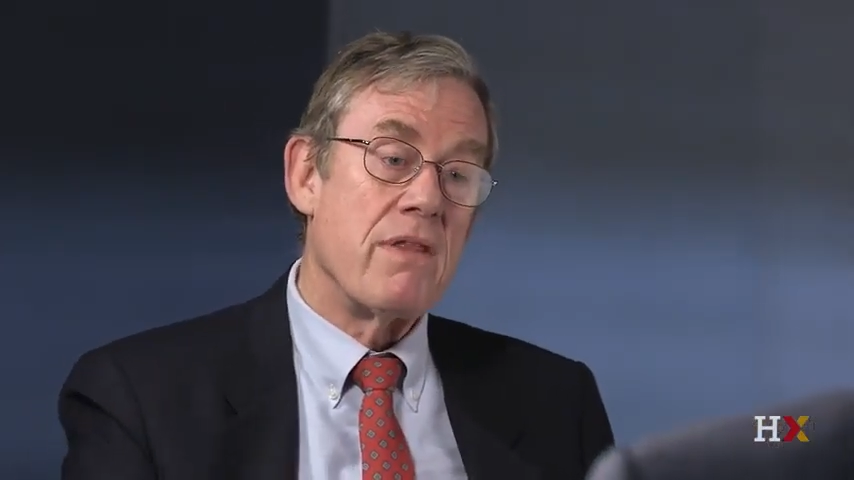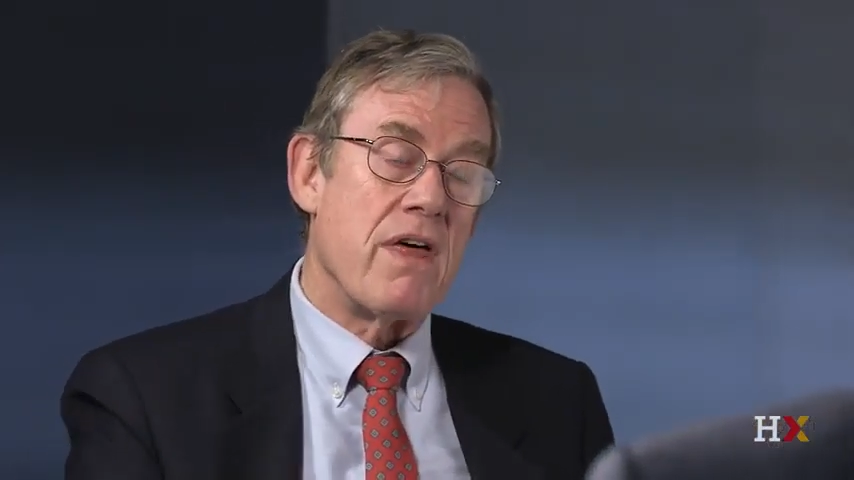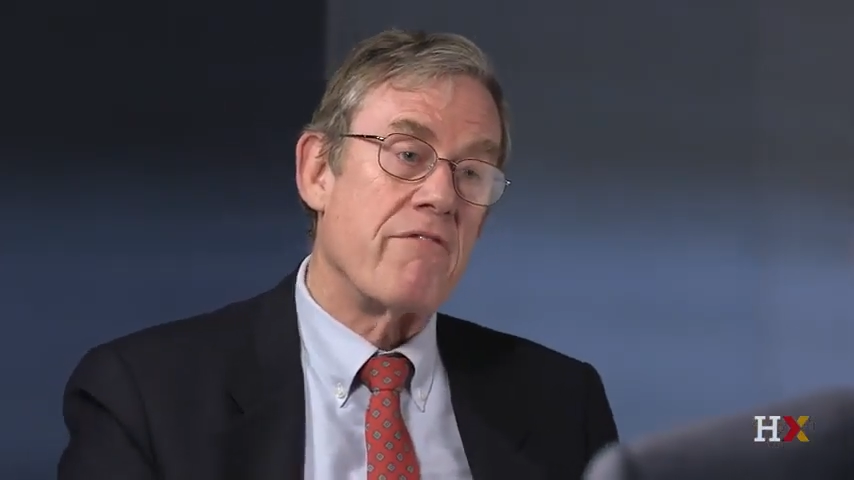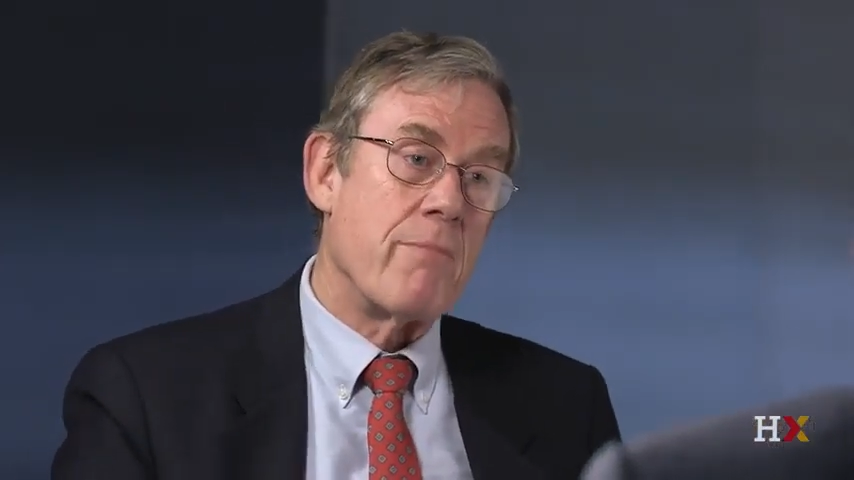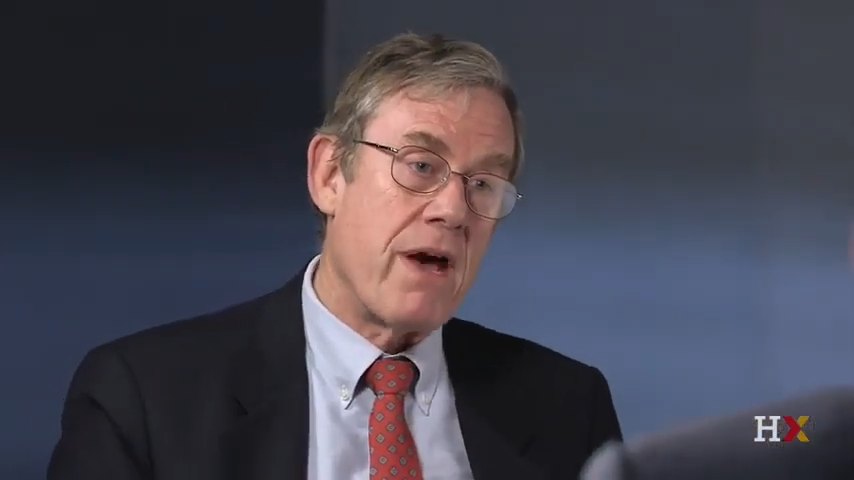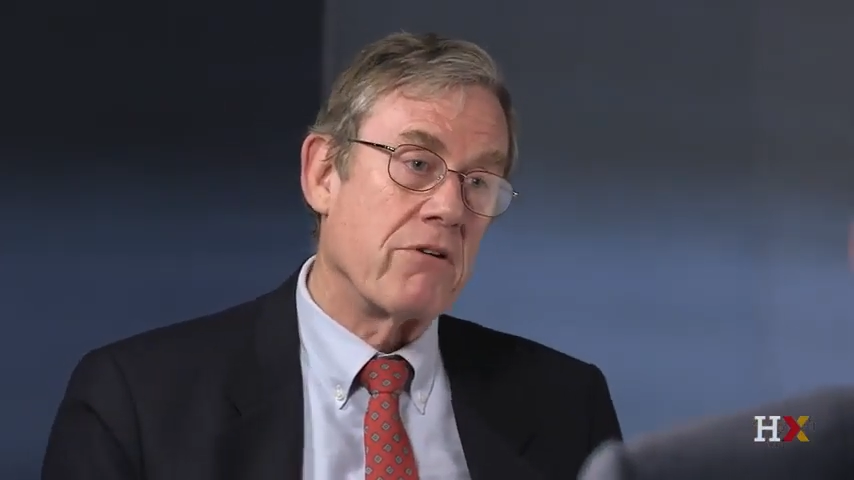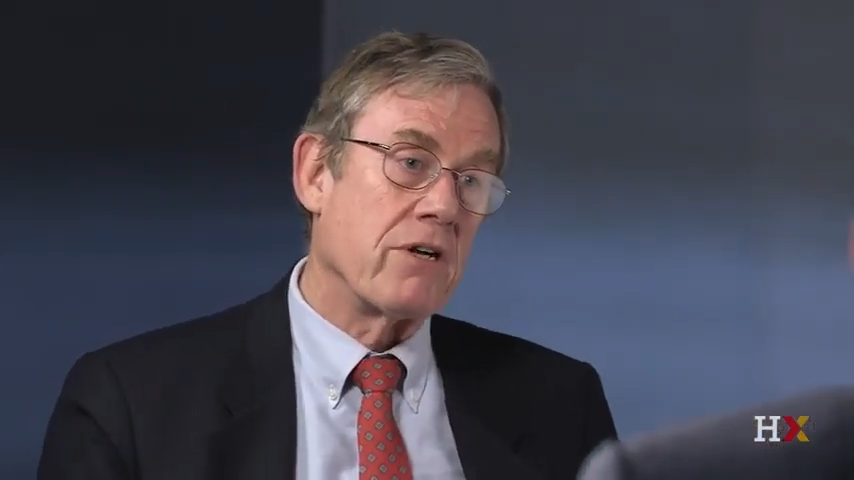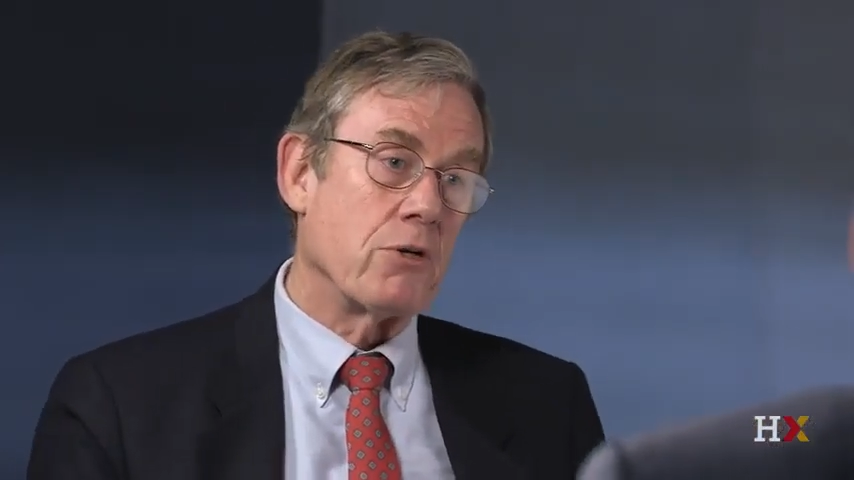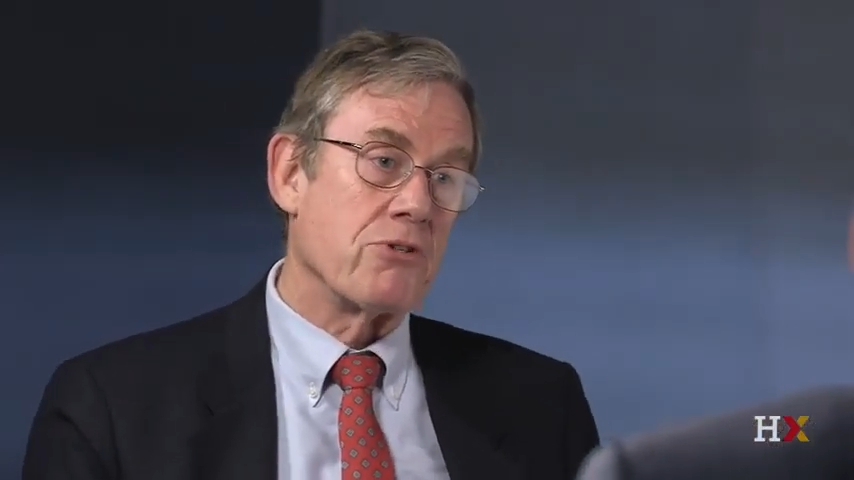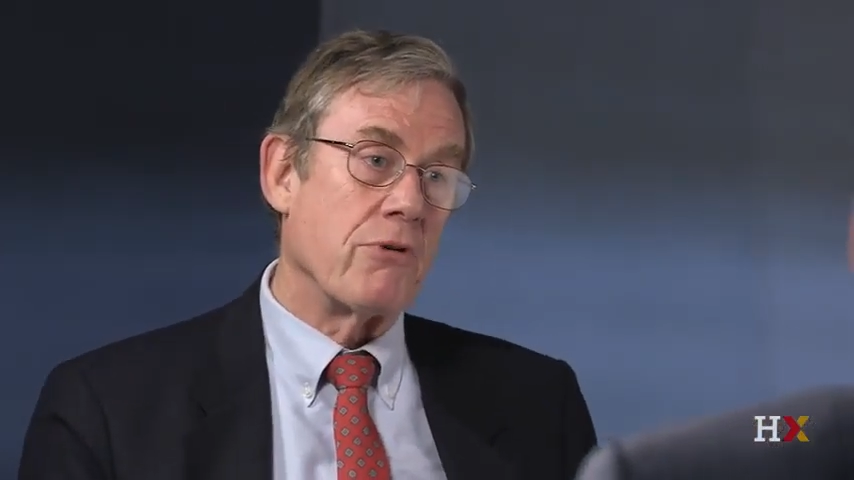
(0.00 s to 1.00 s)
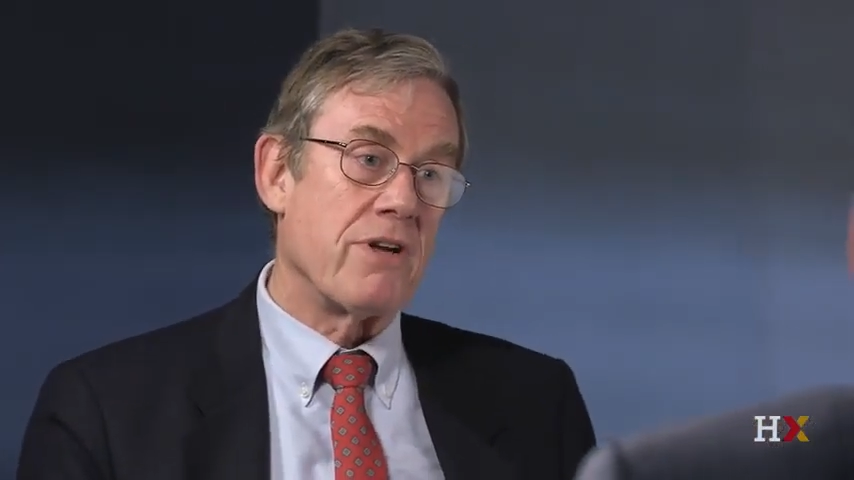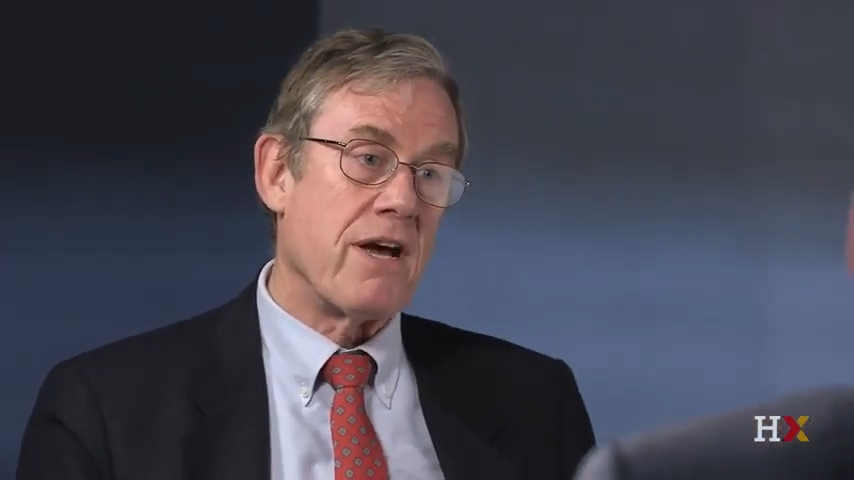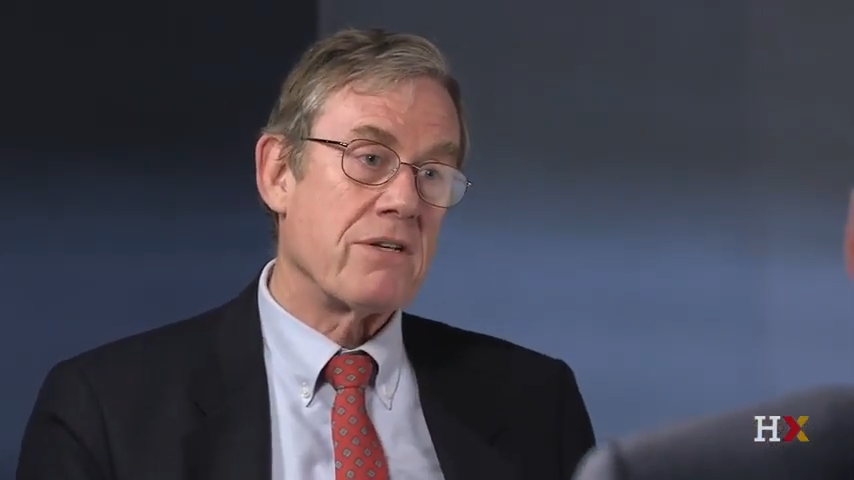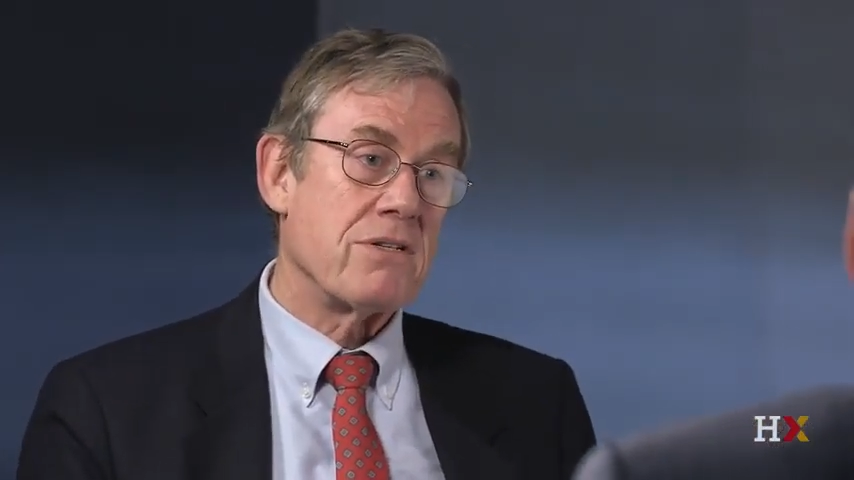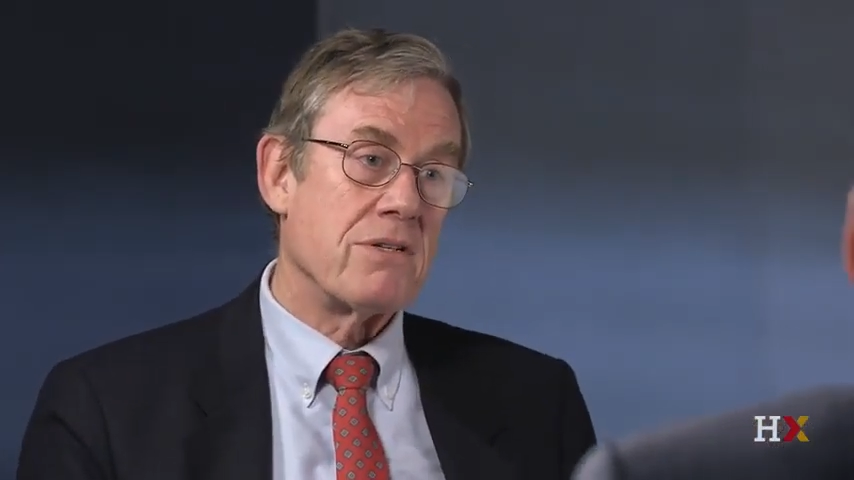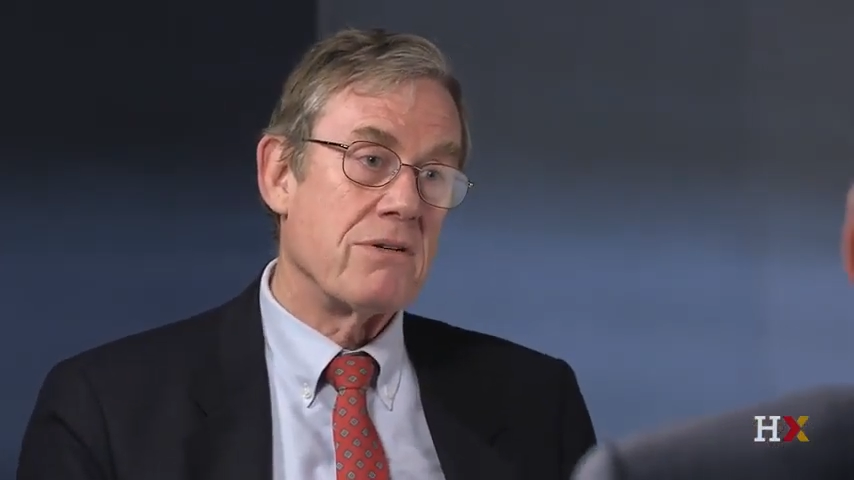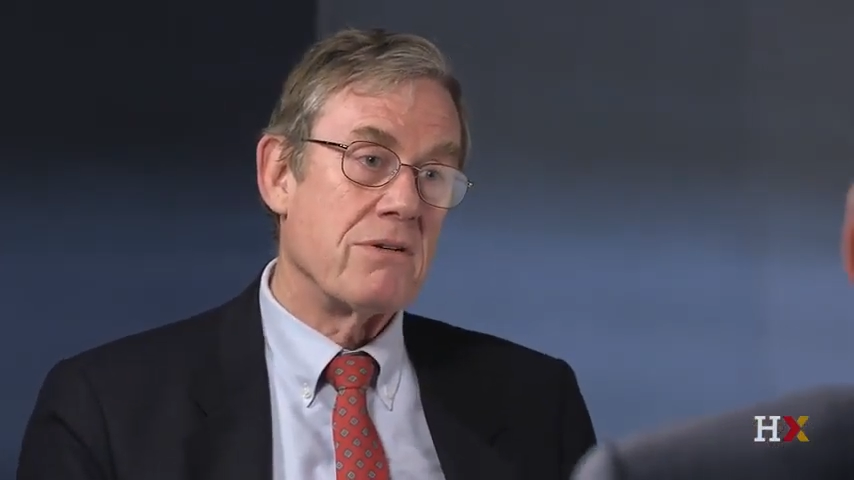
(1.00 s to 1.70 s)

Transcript: than from agricultural tax.